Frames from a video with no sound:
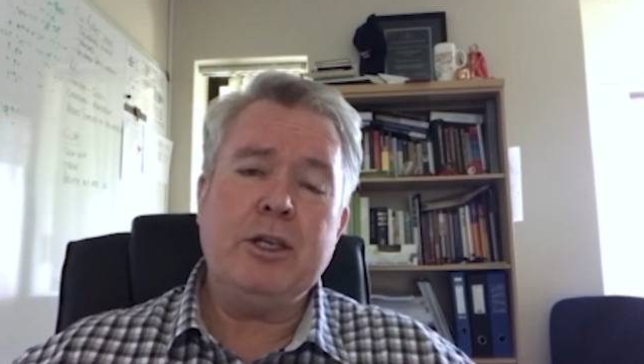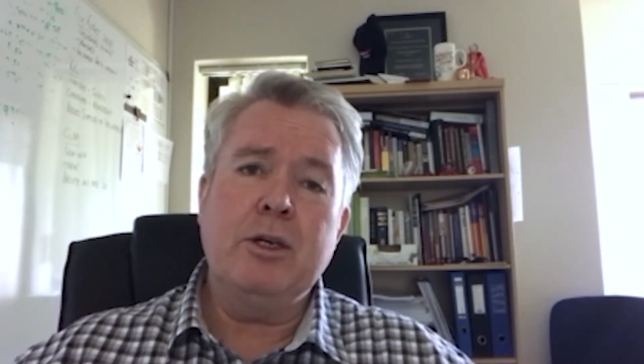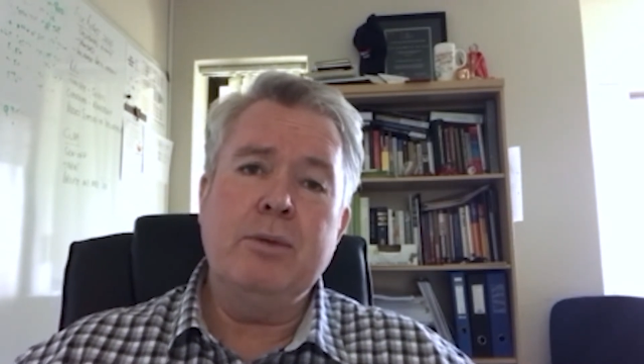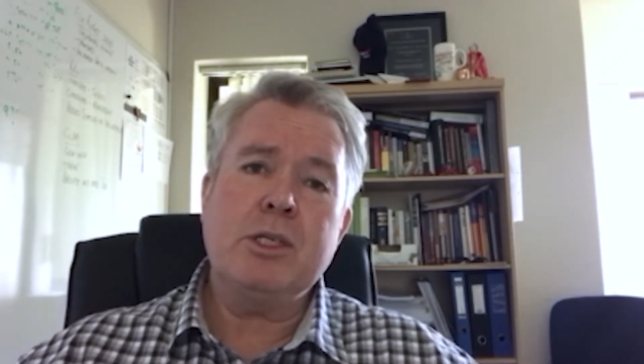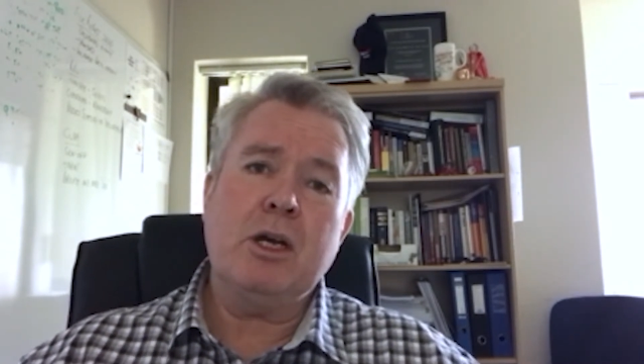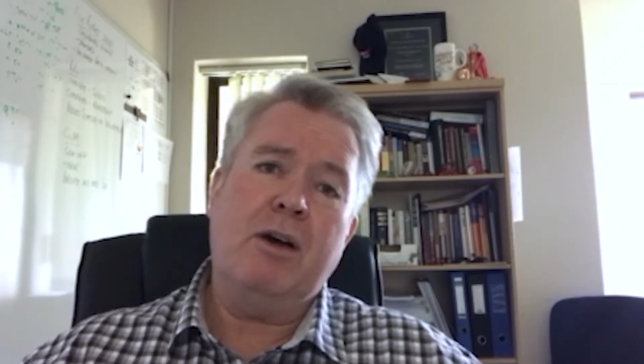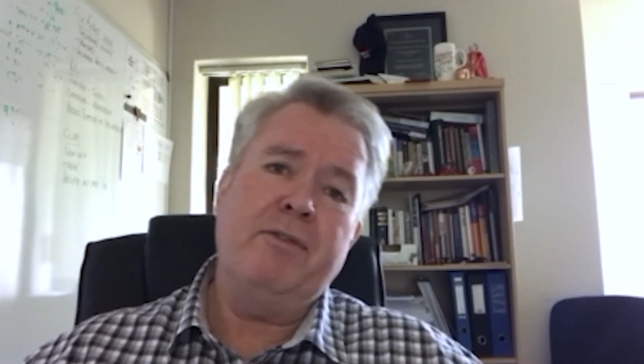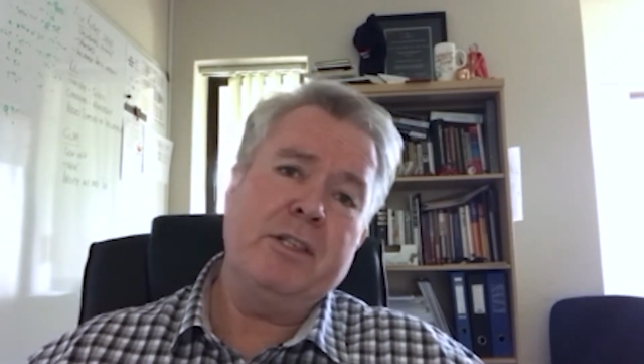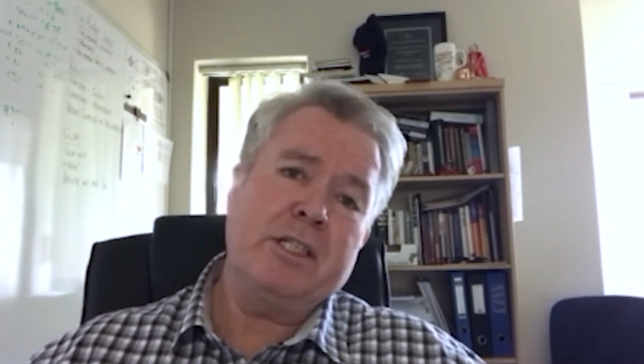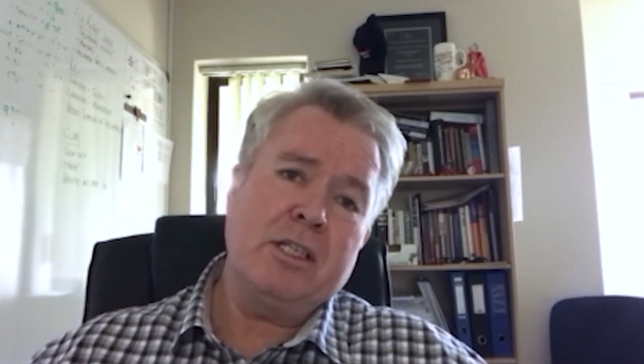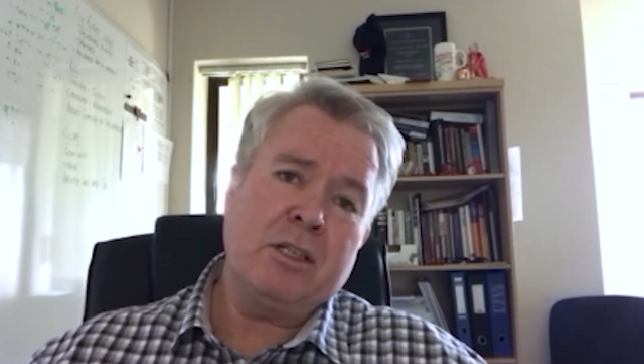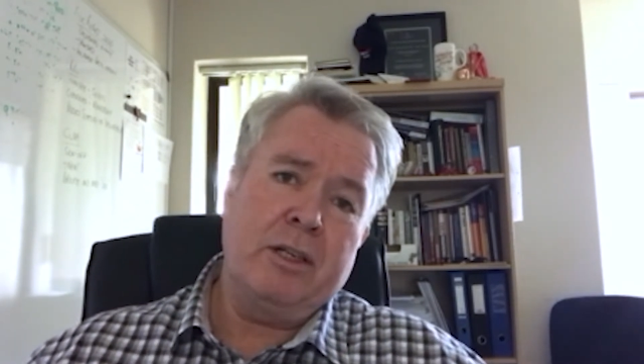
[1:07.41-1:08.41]
IRMSA
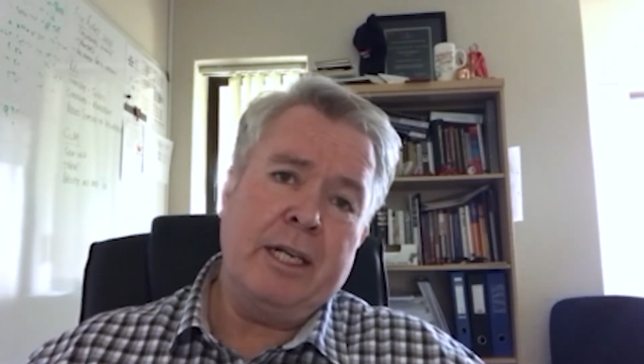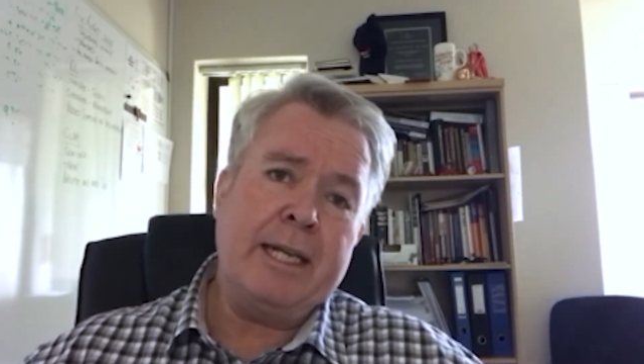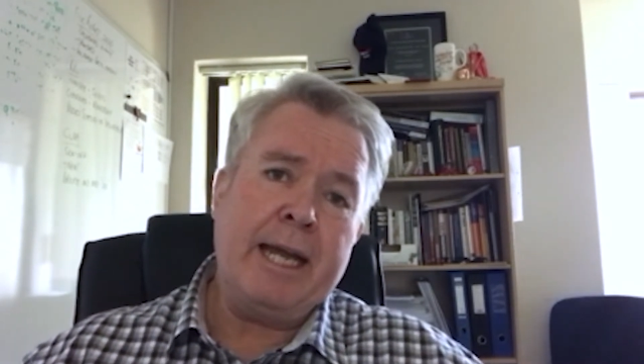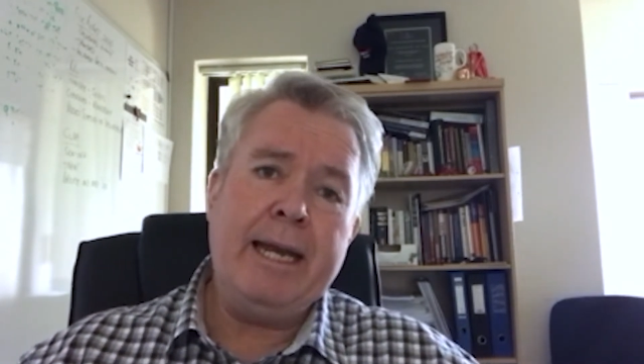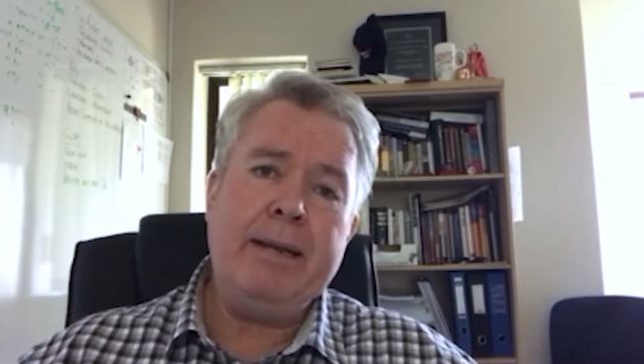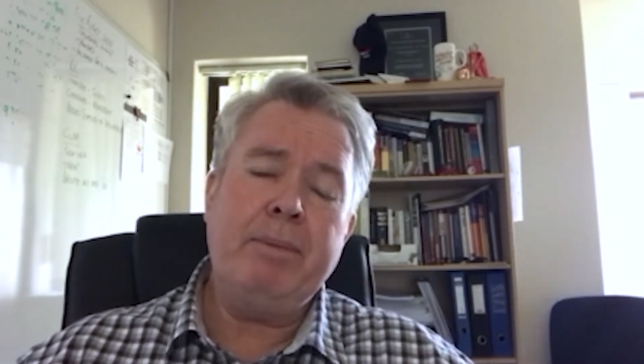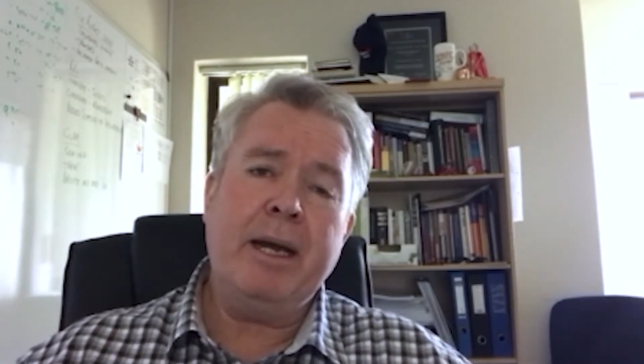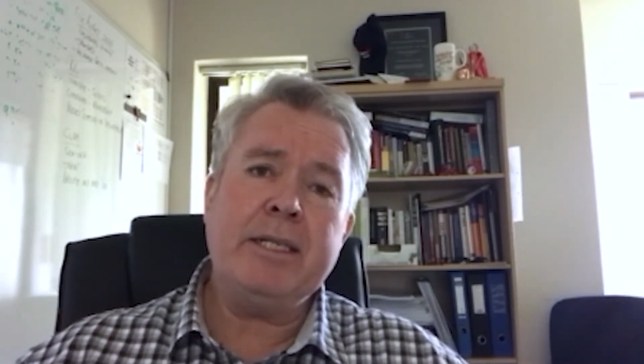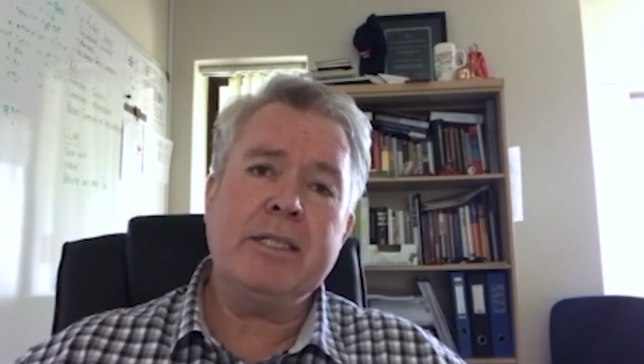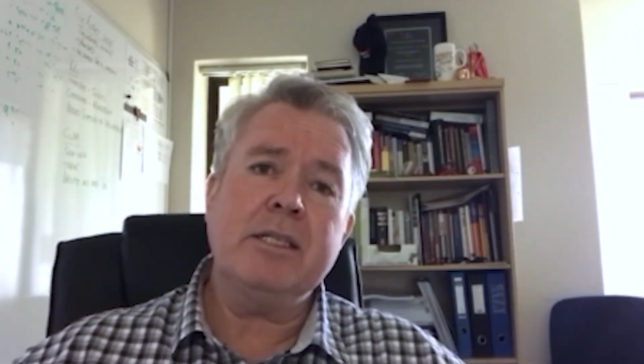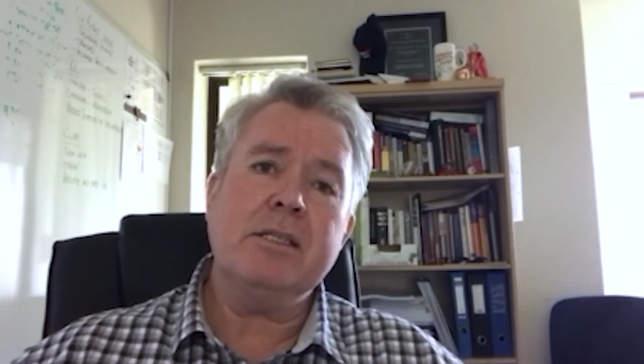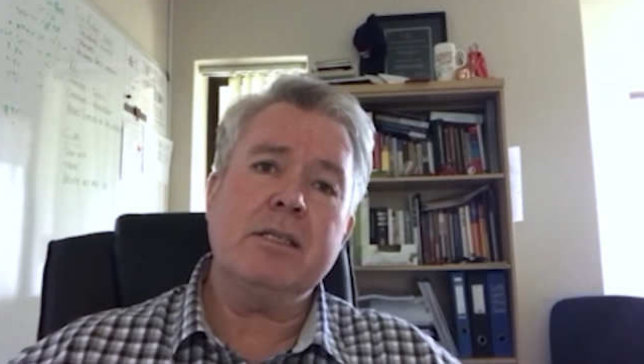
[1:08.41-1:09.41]
offices on a daily
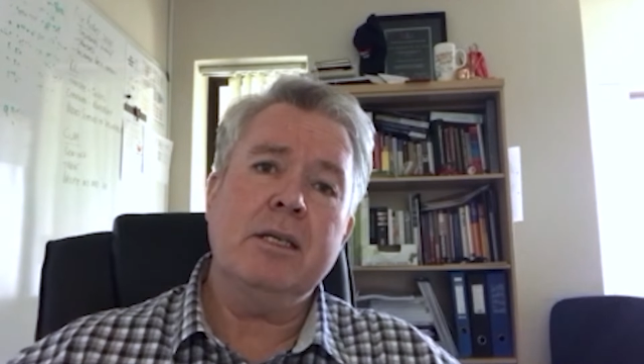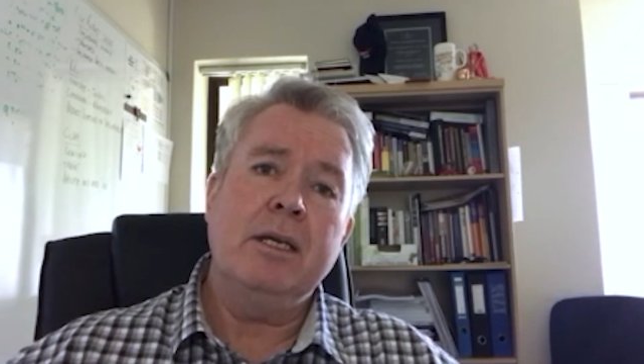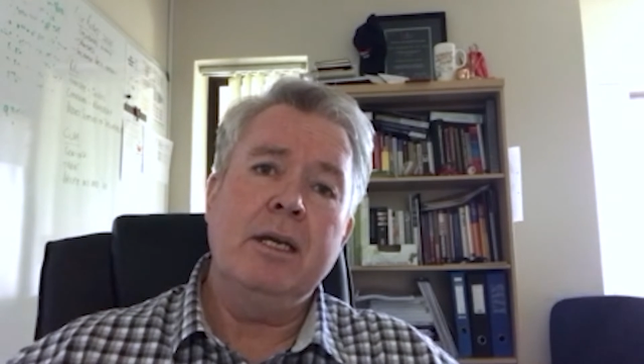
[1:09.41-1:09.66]
basis.